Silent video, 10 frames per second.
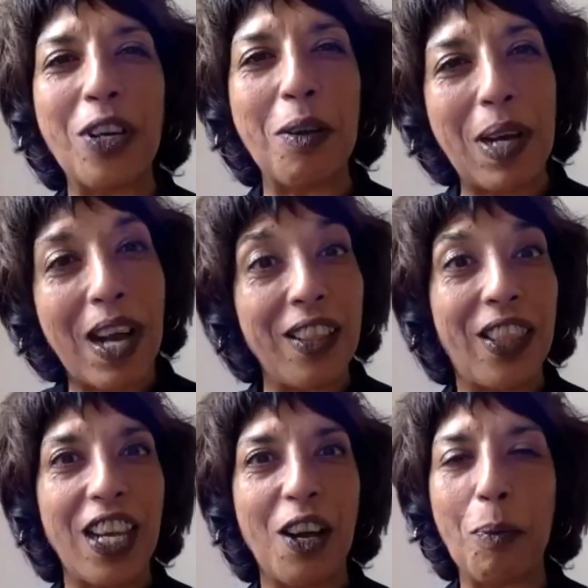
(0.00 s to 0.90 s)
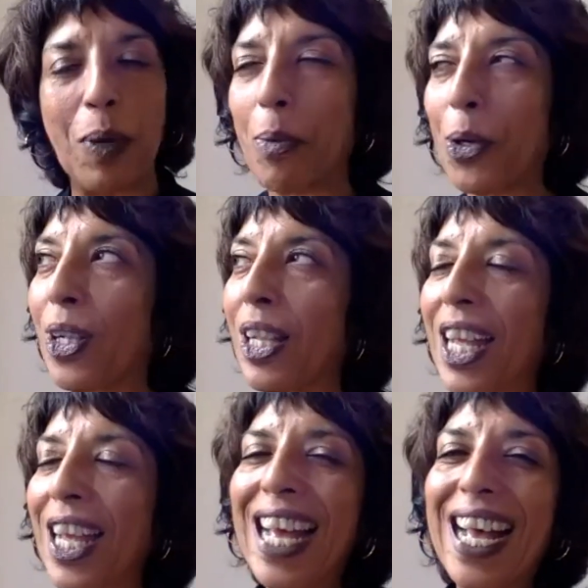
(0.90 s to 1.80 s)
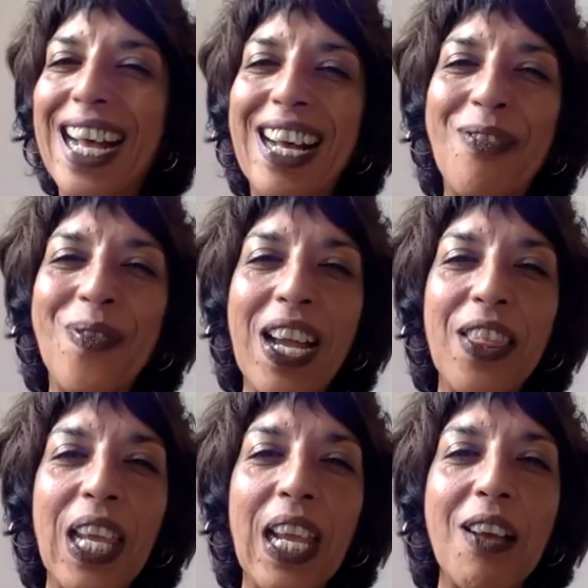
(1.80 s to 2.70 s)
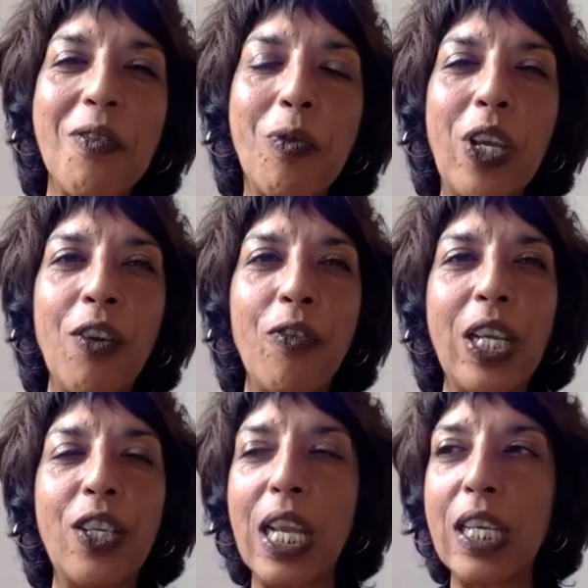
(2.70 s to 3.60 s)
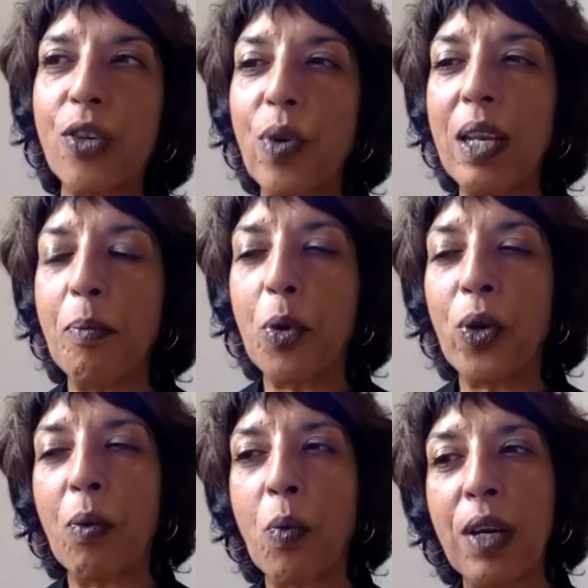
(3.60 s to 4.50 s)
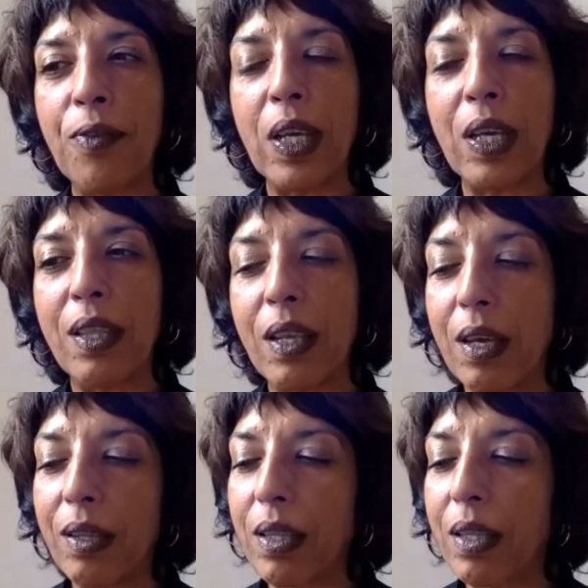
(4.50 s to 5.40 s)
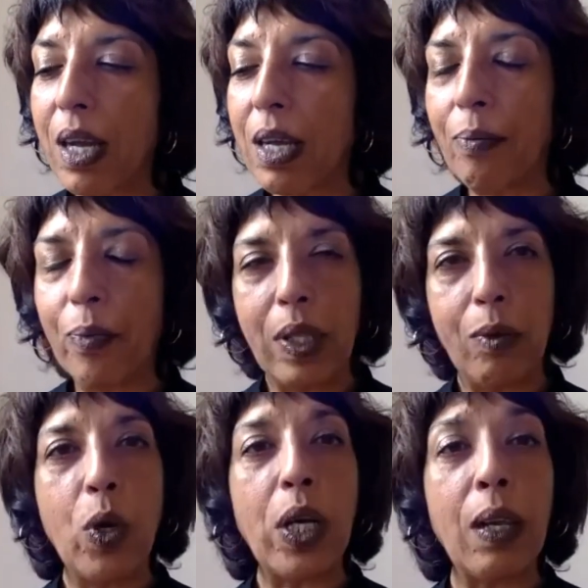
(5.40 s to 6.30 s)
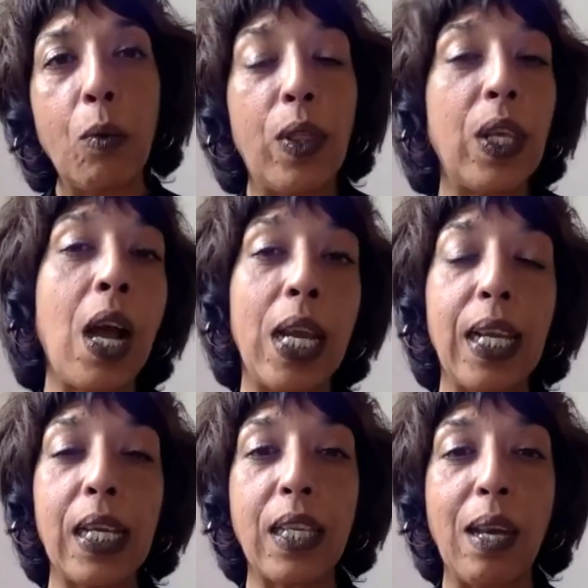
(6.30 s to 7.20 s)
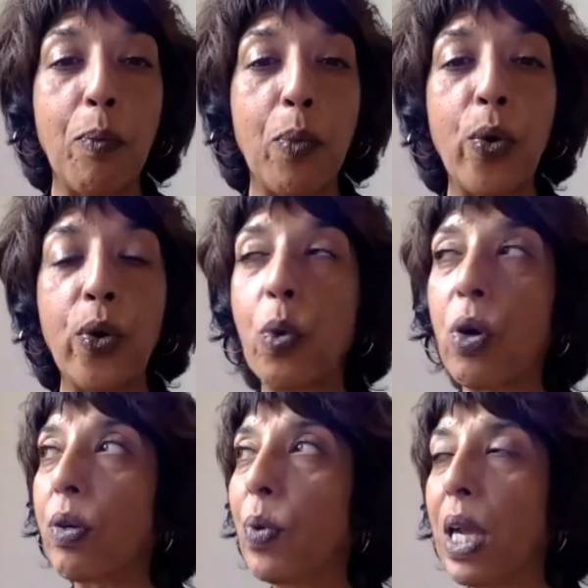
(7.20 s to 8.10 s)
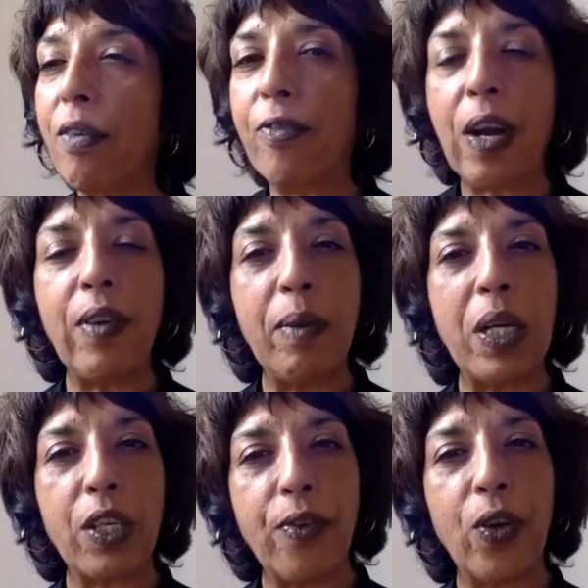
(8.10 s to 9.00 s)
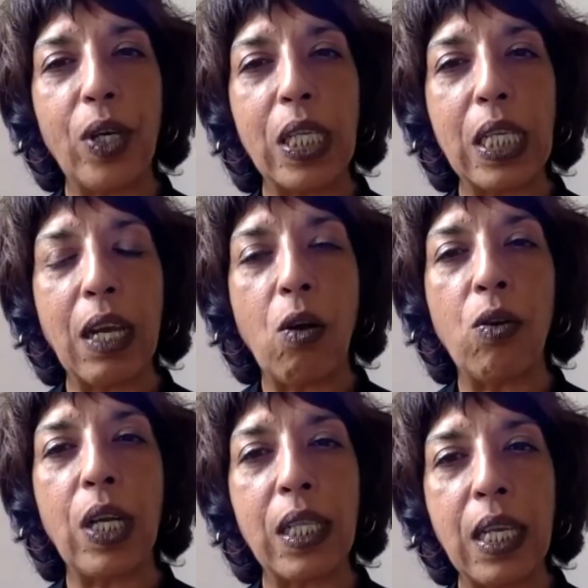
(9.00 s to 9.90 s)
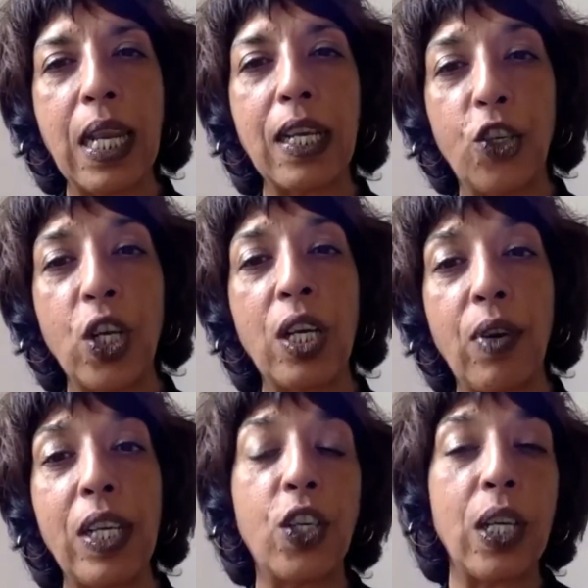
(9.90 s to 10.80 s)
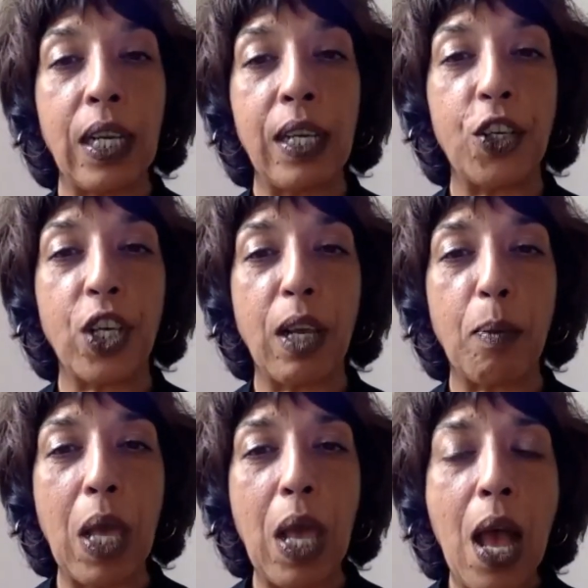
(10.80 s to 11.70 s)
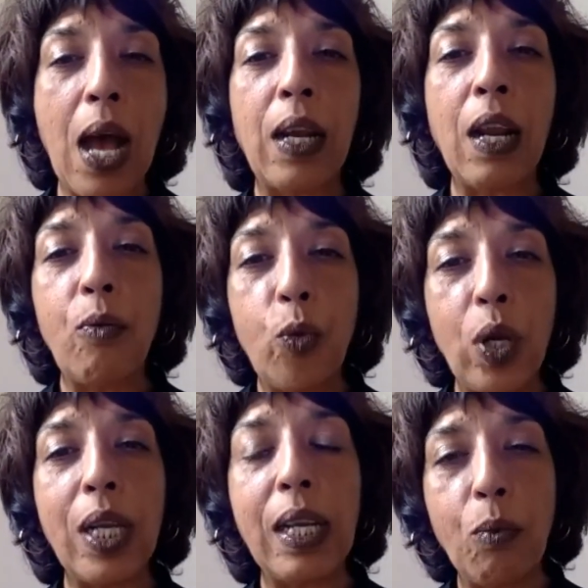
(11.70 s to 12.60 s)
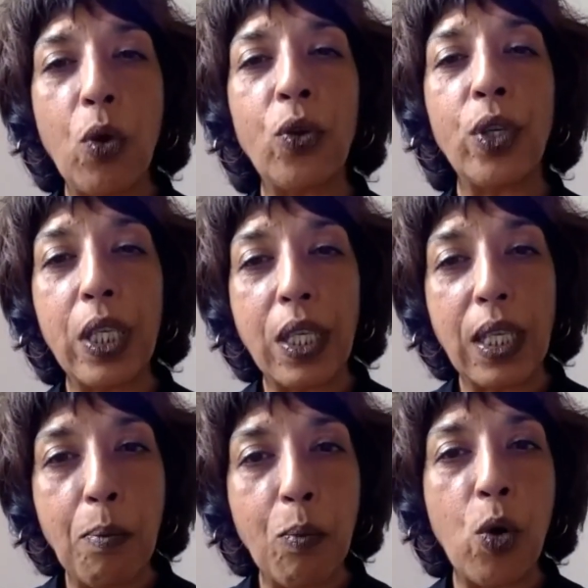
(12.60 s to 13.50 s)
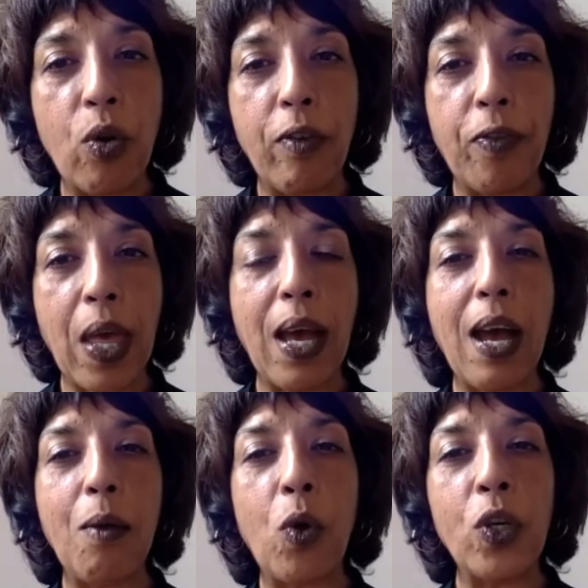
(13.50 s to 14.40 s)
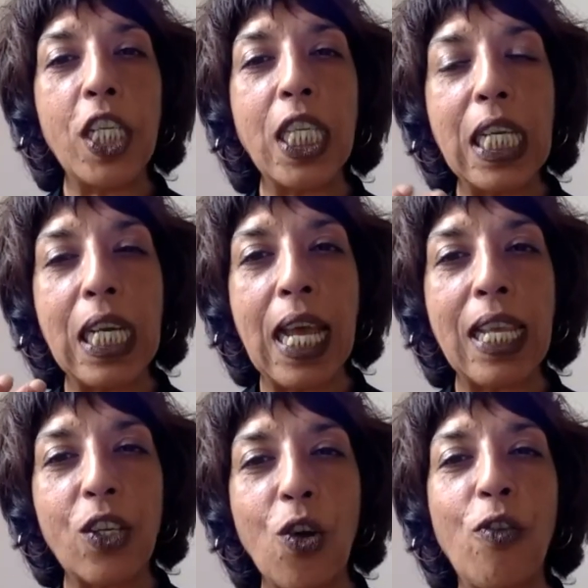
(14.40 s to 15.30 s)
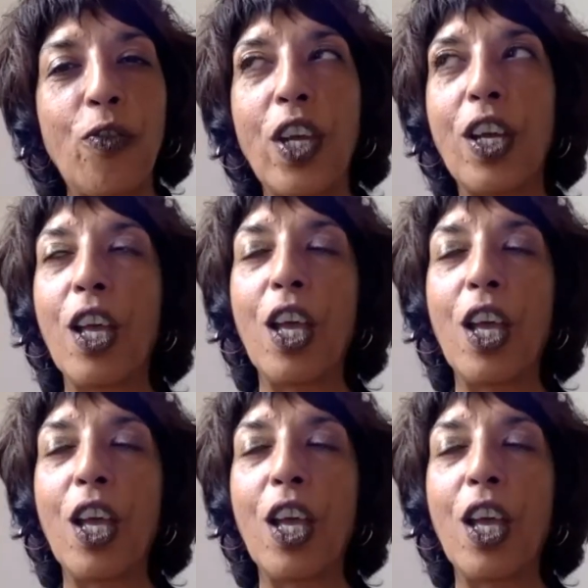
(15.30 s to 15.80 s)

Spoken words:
about the young people, I think, you know, it's really important. And one of the working with the IDSN board, what we are very much focusing on is the next generation leadership. And I really want to see more of that. I want to see less of the